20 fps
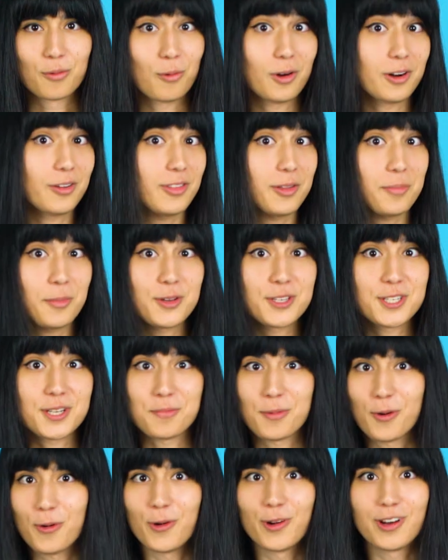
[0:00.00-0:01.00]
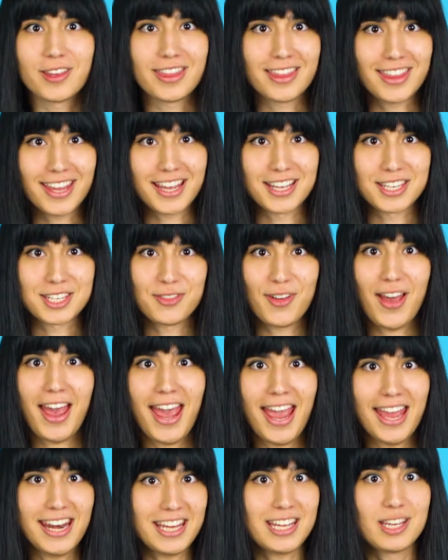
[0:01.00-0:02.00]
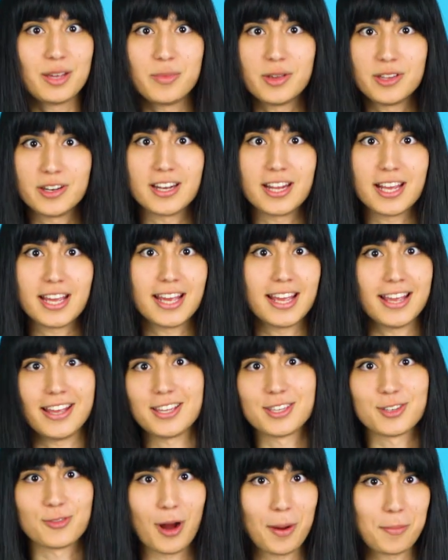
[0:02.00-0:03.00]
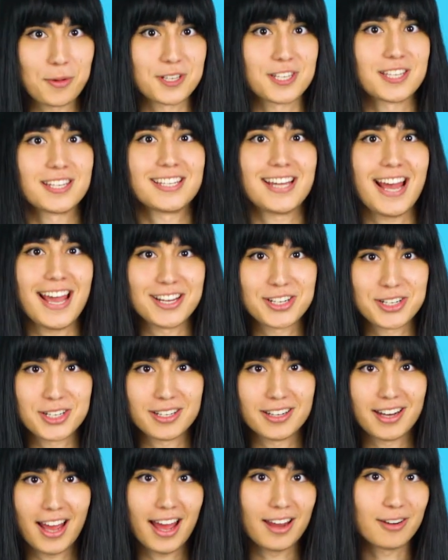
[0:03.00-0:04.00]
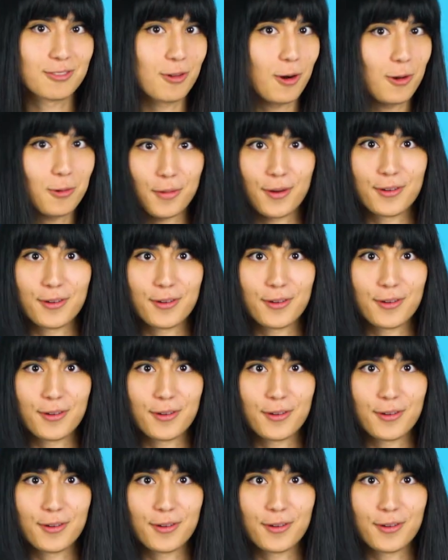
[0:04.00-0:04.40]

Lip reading: One of the most important things for any community is representation and role